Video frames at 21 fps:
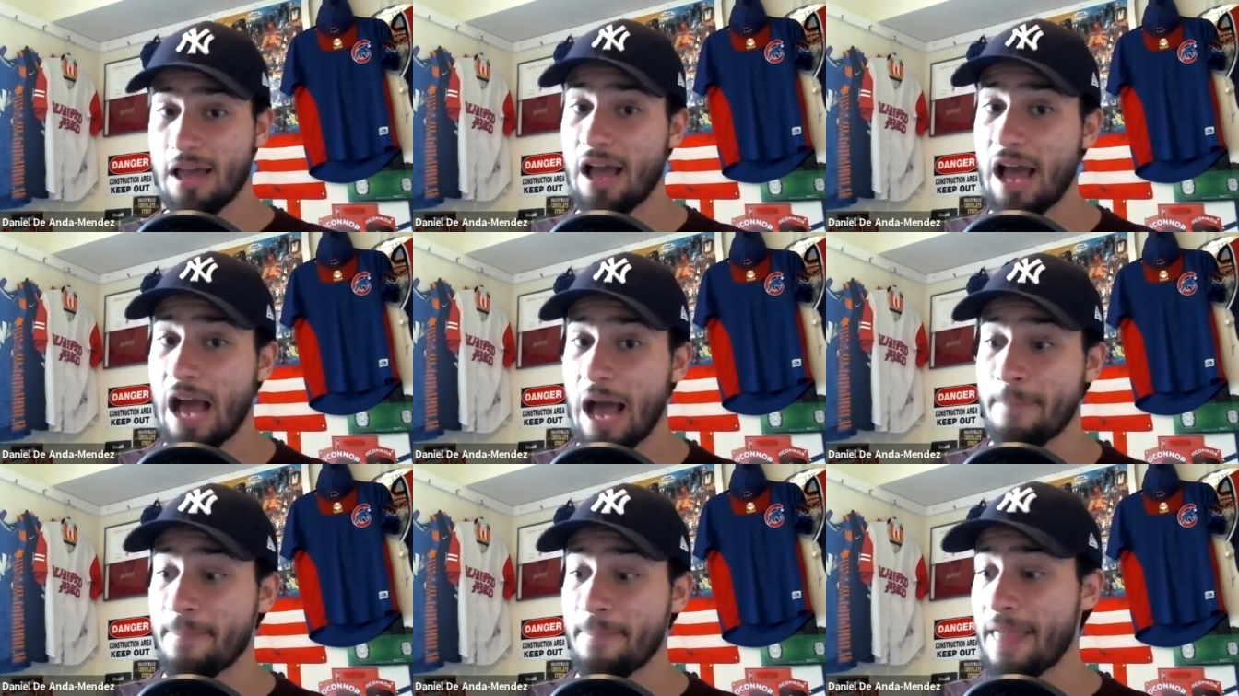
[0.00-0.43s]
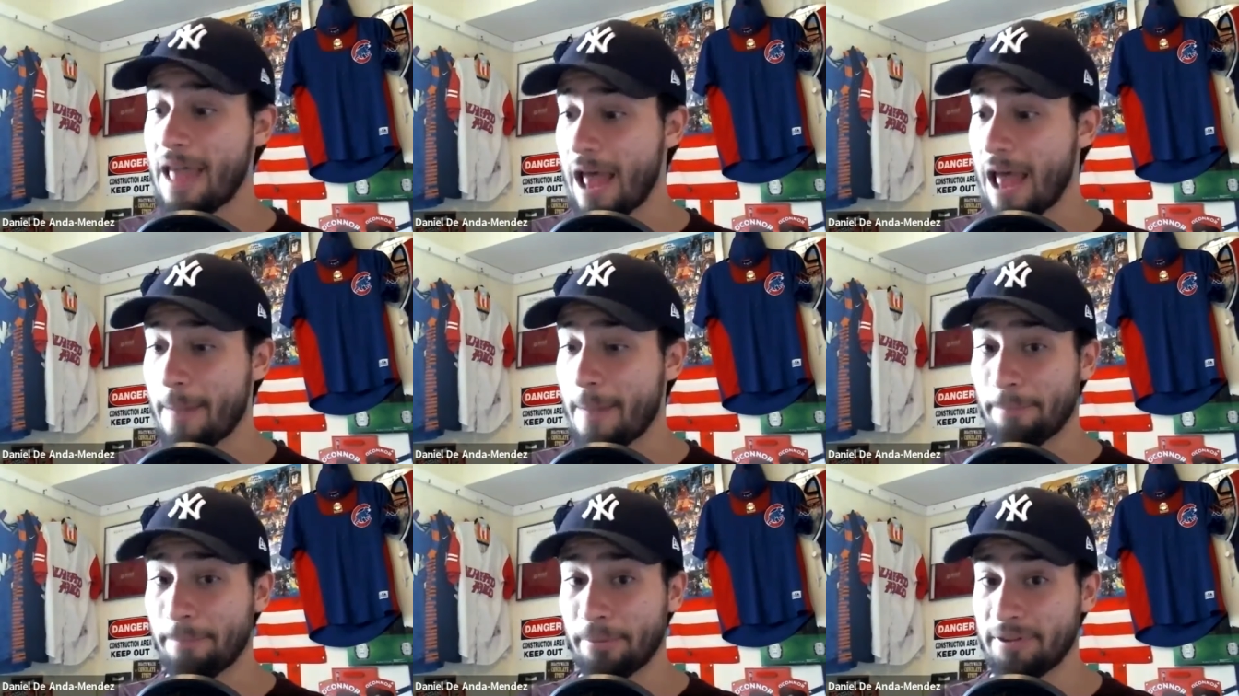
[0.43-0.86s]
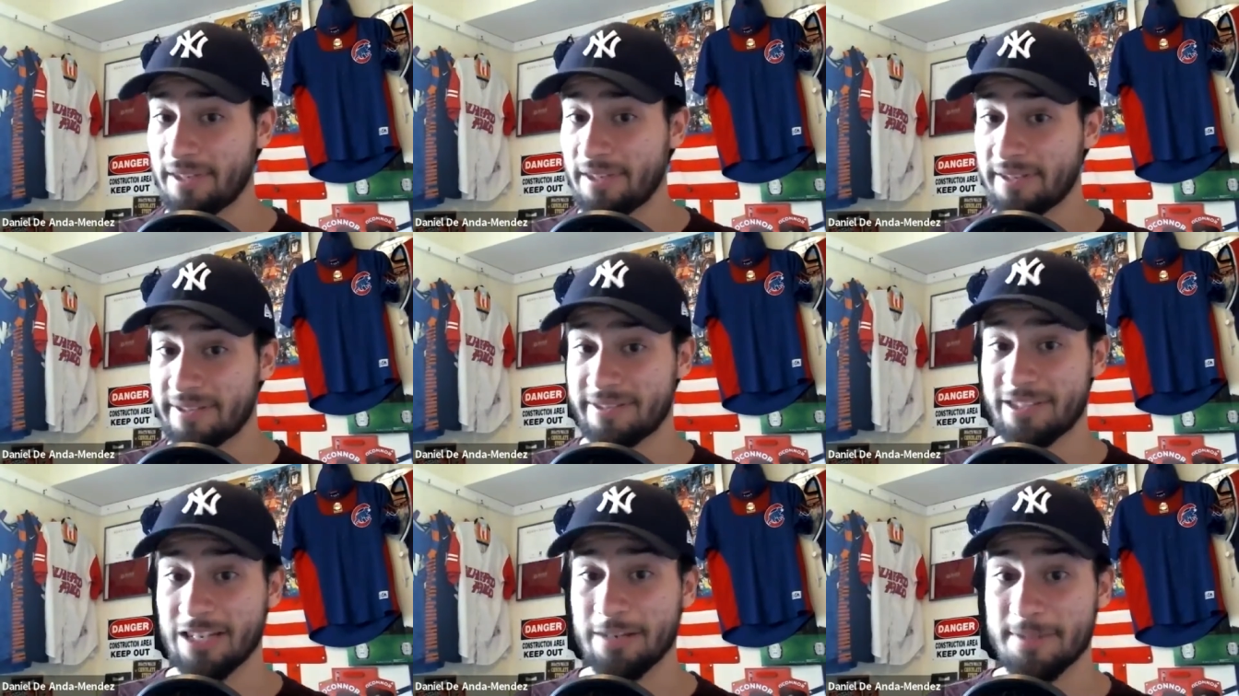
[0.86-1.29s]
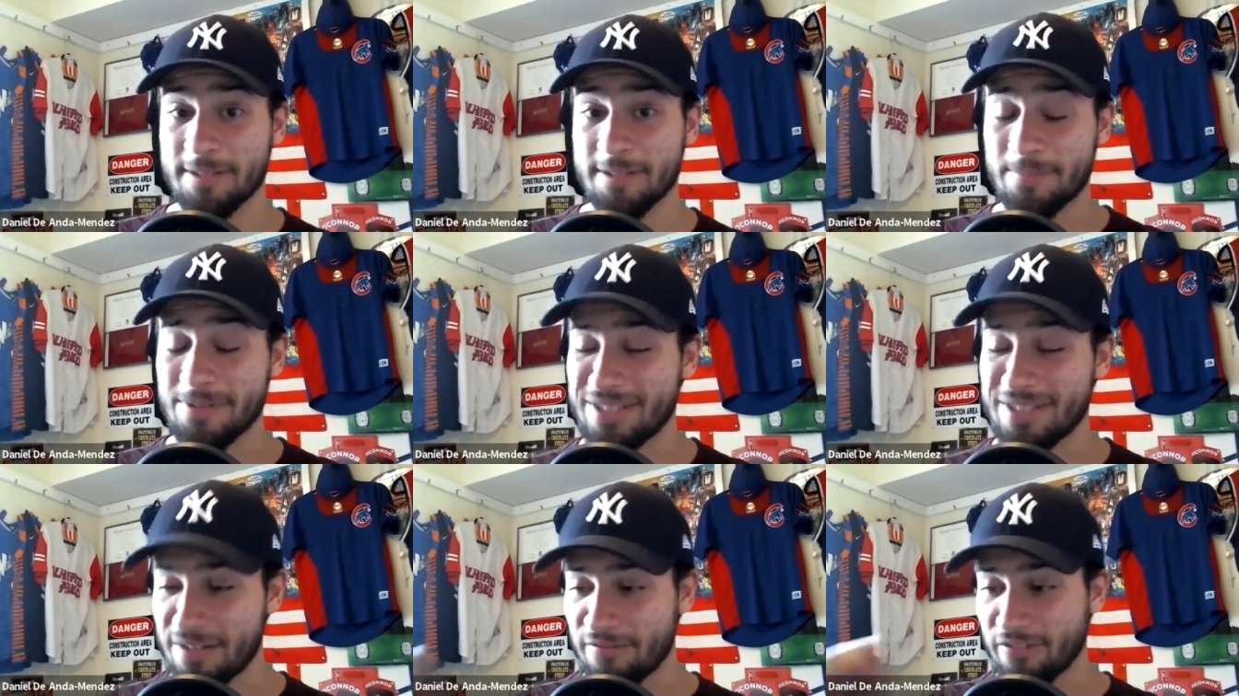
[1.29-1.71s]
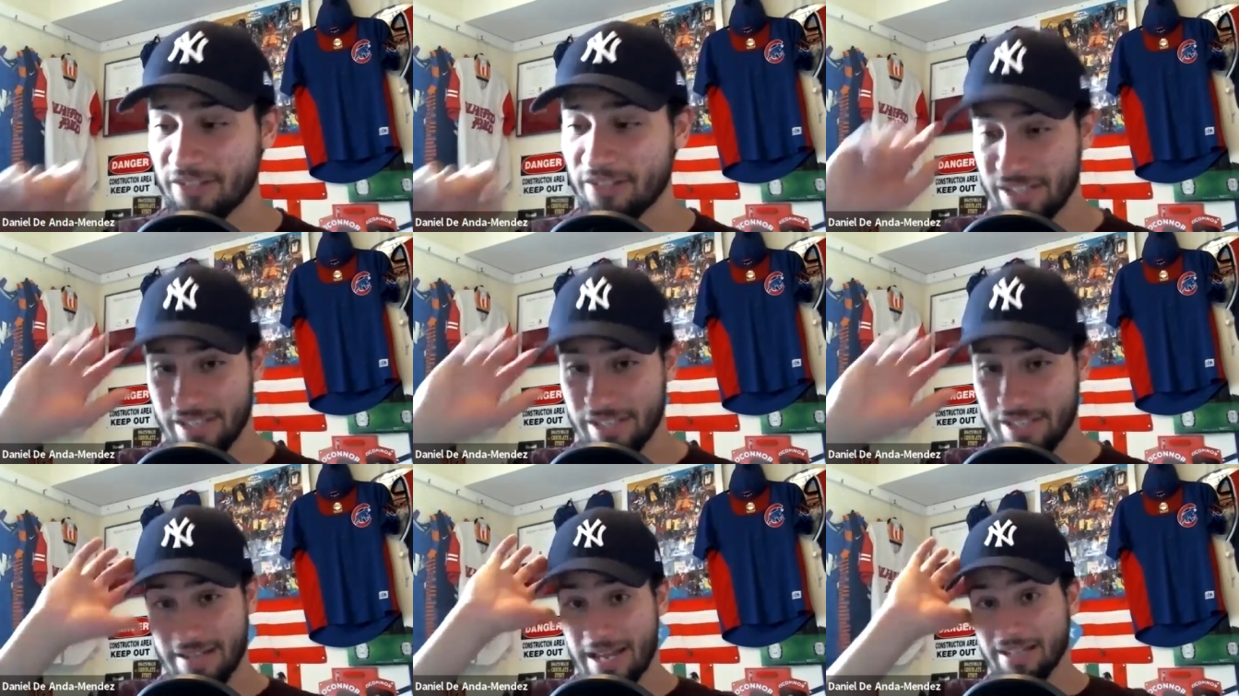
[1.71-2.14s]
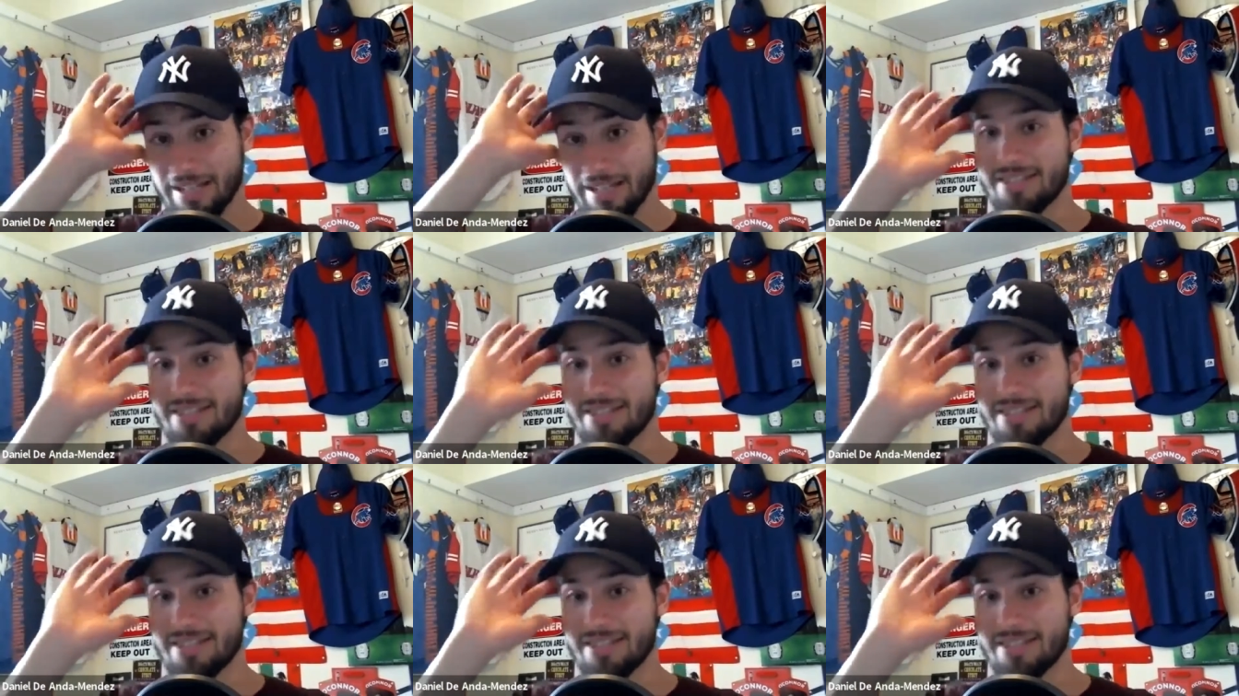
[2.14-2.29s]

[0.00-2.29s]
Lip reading: I put this team specifically in 9,